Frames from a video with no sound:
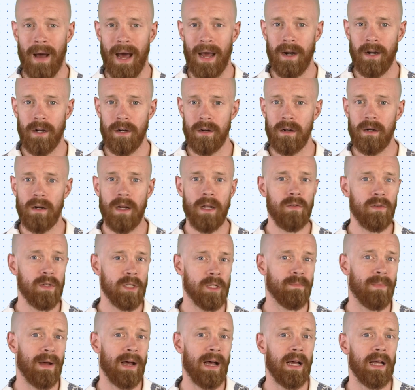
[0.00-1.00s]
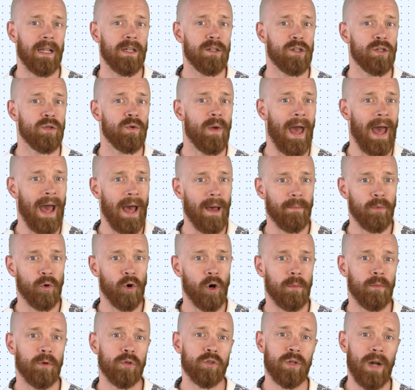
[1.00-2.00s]
monitor and respond to
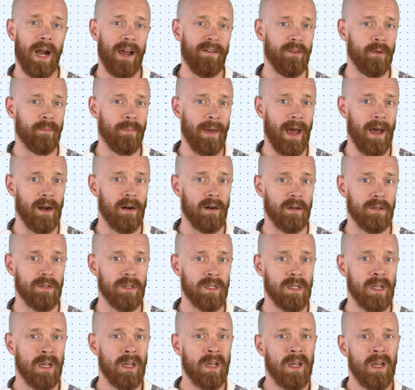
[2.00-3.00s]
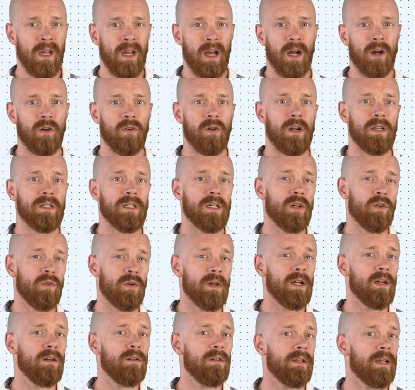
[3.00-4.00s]
abnormal traffic patterns across
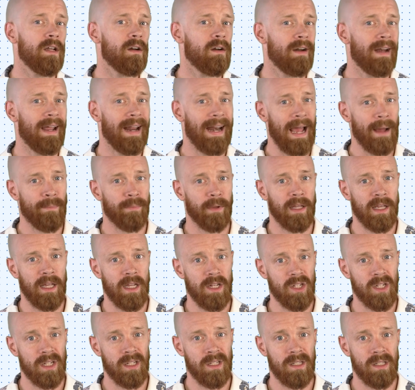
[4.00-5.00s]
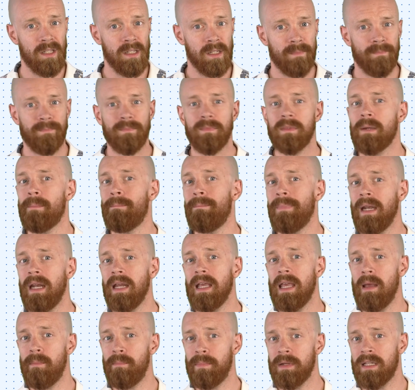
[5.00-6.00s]
critical internet applications to
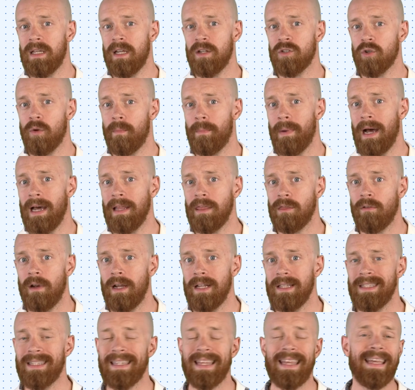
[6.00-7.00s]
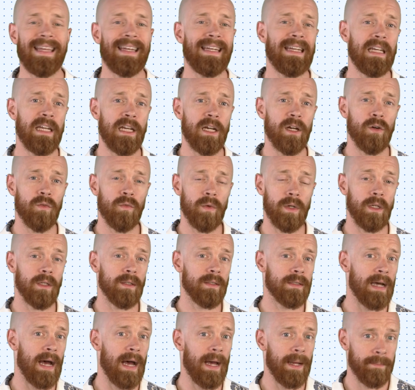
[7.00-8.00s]
mitigate potential bot threats in near
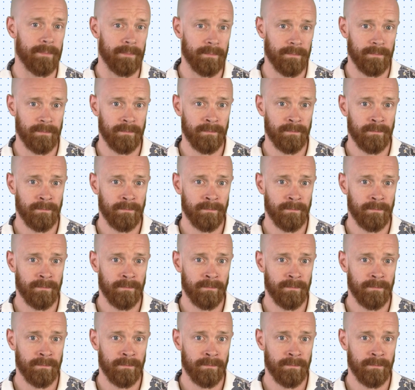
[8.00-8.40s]
real time.